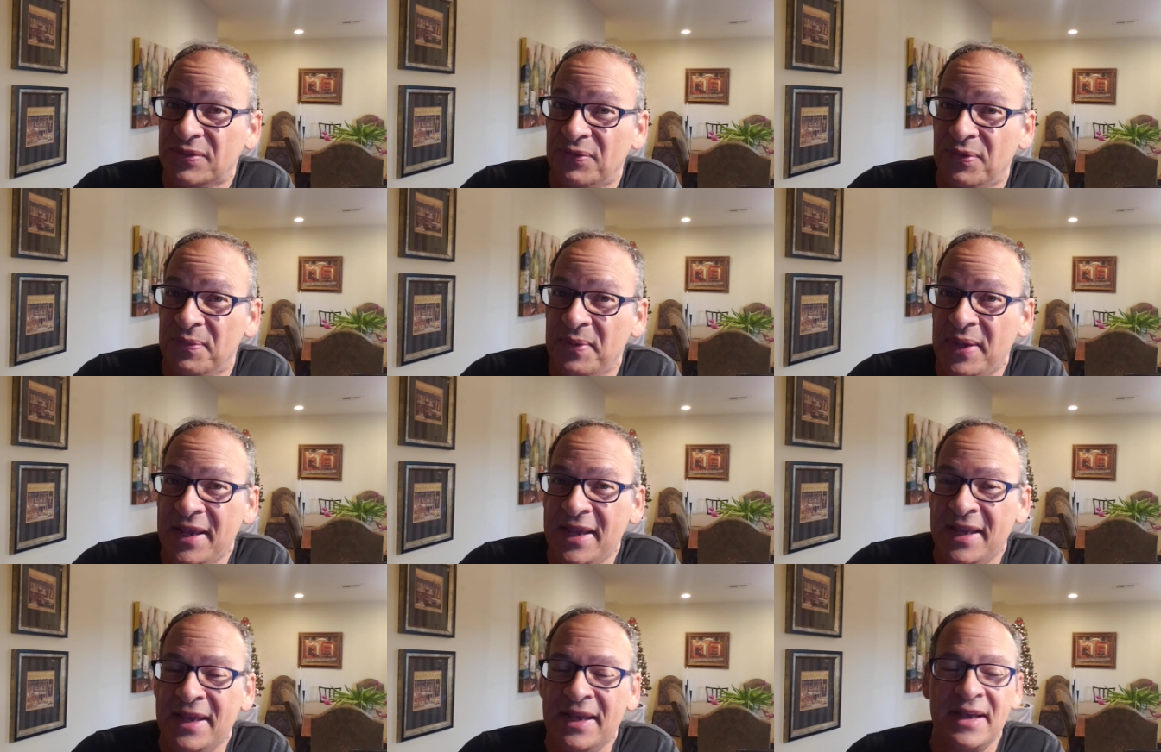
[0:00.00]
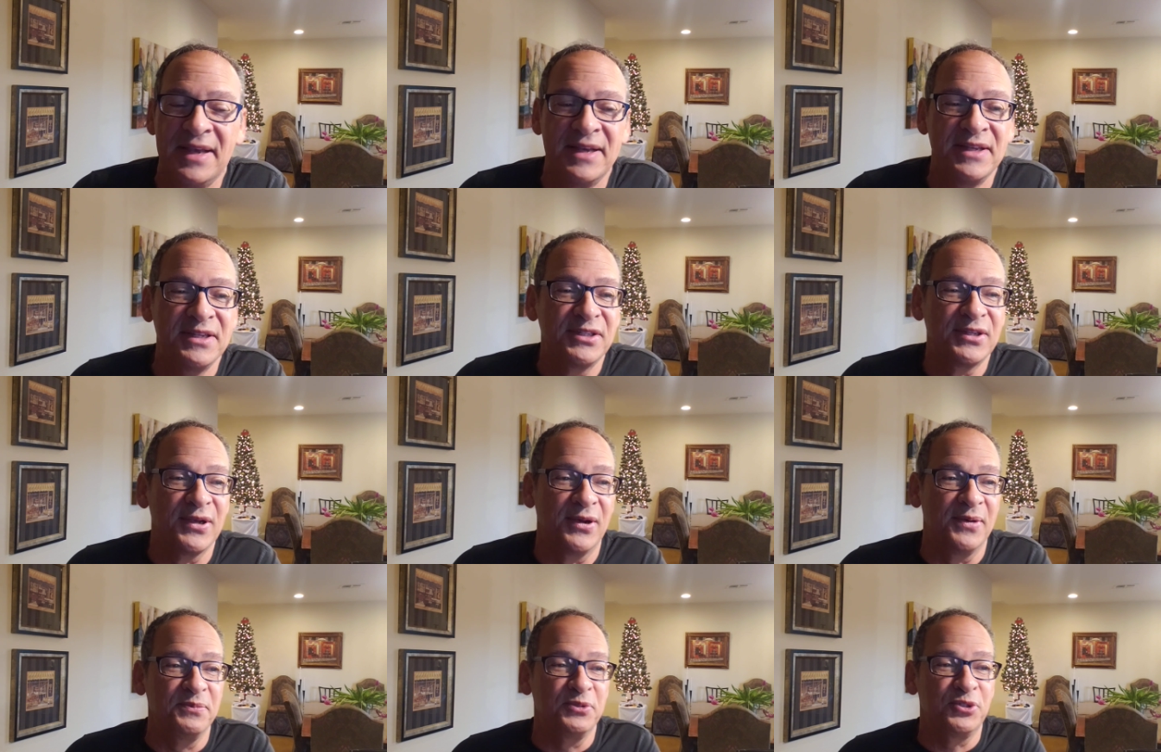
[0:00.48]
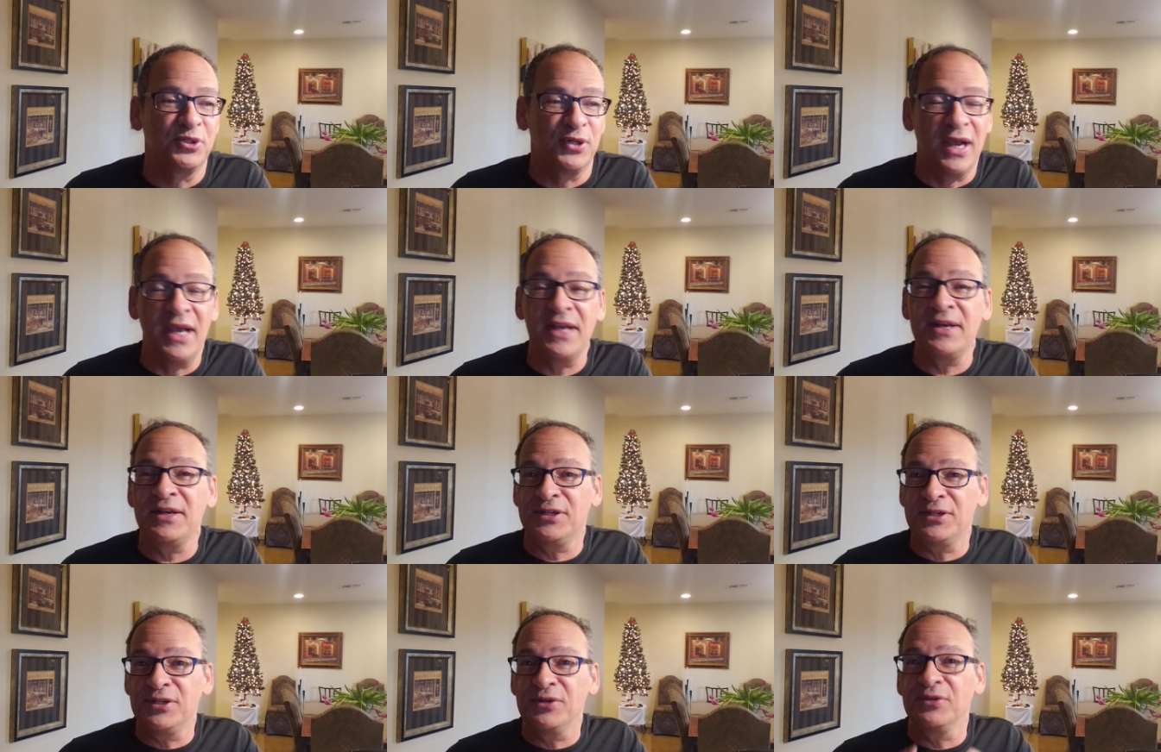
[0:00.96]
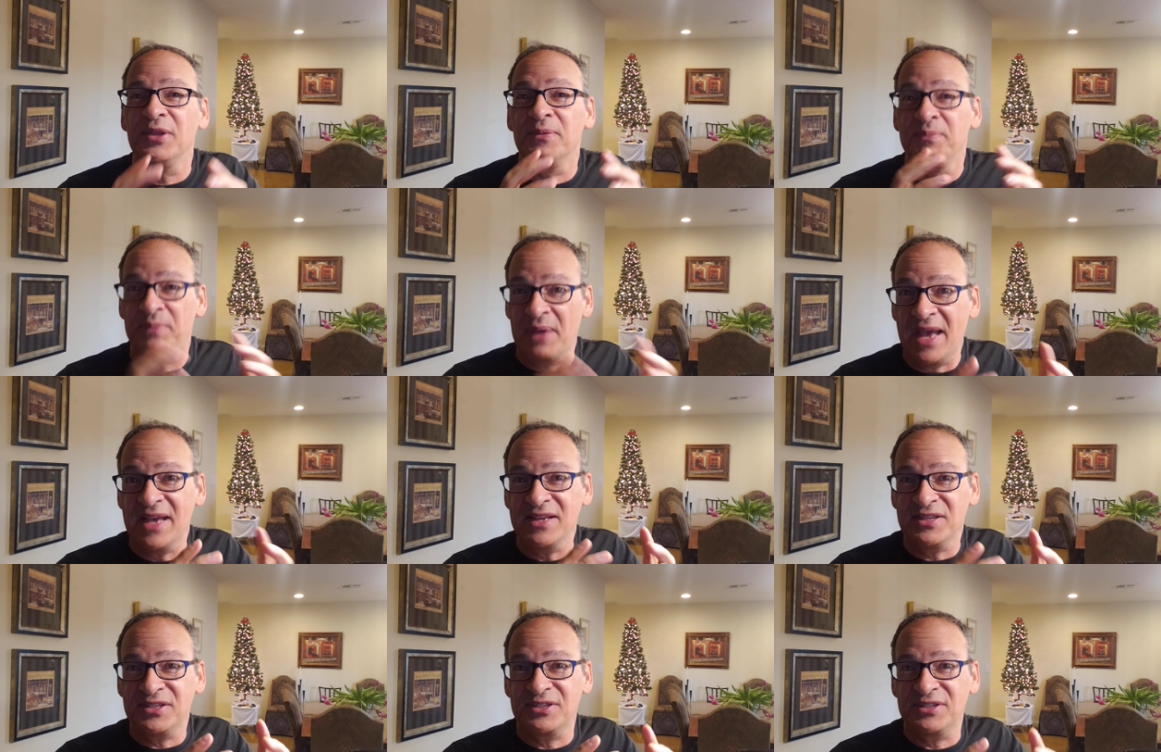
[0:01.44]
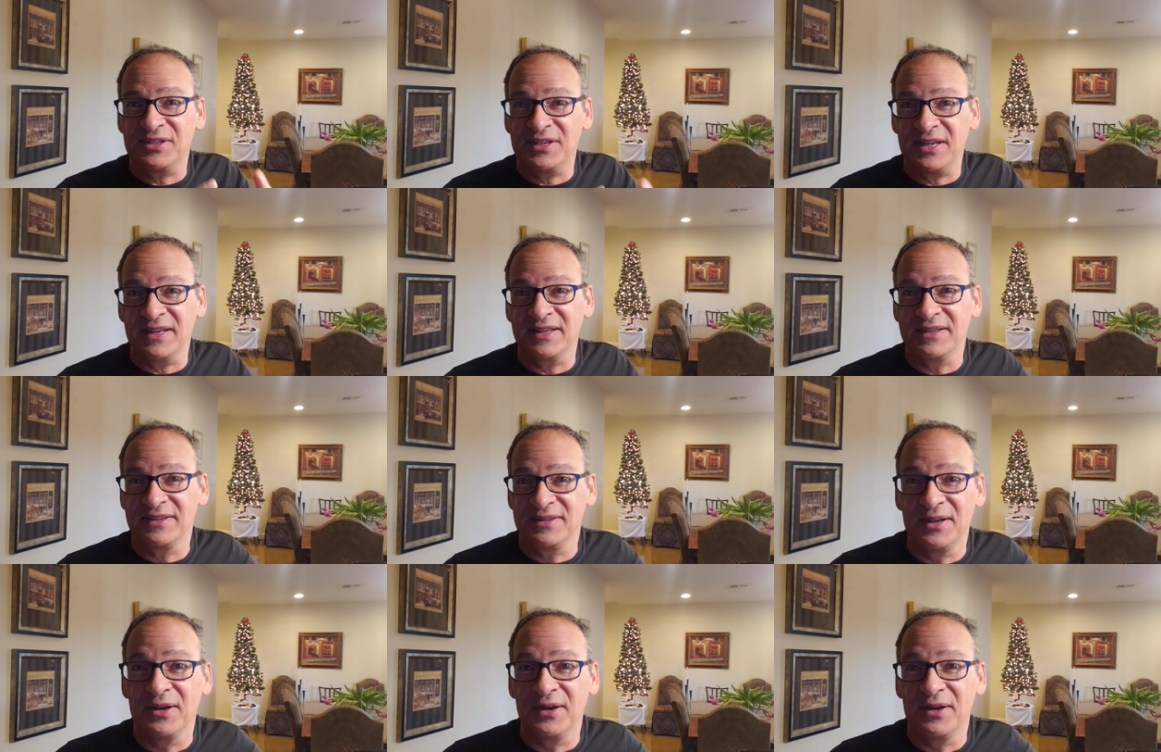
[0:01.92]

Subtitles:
for me. So I'm trying to do the best,